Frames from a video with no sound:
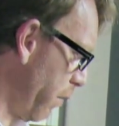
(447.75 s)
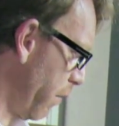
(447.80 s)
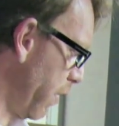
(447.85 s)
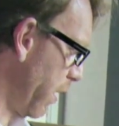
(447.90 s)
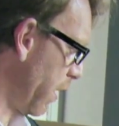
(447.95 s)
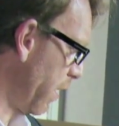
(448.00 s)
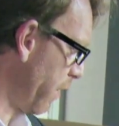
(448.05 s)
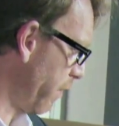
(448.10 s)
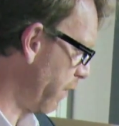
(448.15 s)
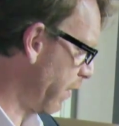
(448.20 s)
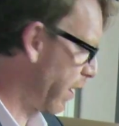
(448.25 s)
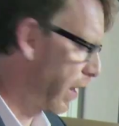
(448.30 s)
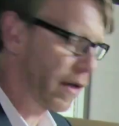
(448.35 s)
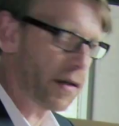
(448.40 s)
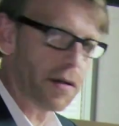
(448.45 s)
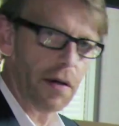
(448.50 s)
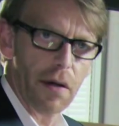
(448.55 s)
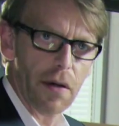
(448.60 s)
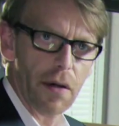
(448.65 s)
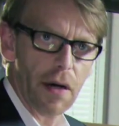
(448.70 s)
we have
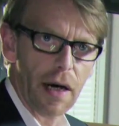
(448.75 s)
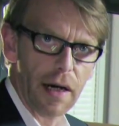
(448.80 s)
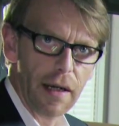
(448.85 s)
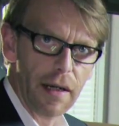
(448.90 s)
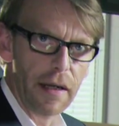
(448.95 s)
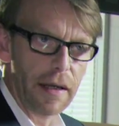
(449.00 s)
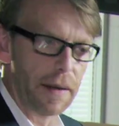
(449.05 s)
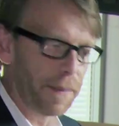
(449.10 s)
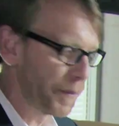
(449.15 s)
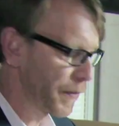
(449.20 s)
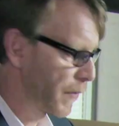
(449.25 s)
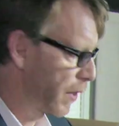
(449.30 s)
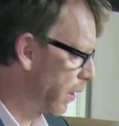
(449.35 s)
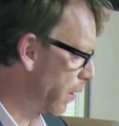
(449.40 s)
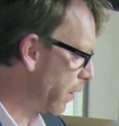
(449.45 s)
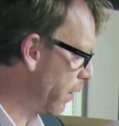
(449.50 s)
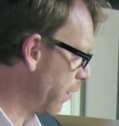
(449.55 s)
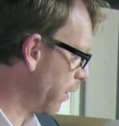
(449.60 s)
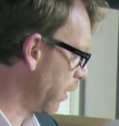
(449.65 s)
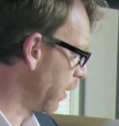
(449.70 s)
like a highly
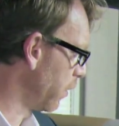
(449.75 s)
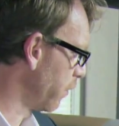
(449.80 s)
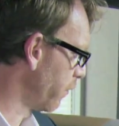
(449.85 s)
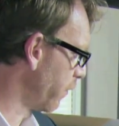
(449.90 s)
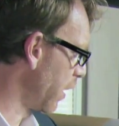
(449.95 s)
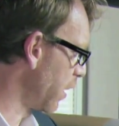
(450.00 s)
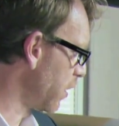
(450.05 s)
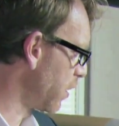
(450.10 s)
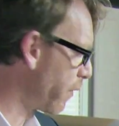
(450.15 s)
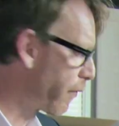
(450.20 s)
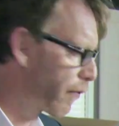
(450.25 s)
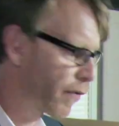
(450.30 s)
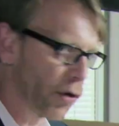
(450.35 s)
innovative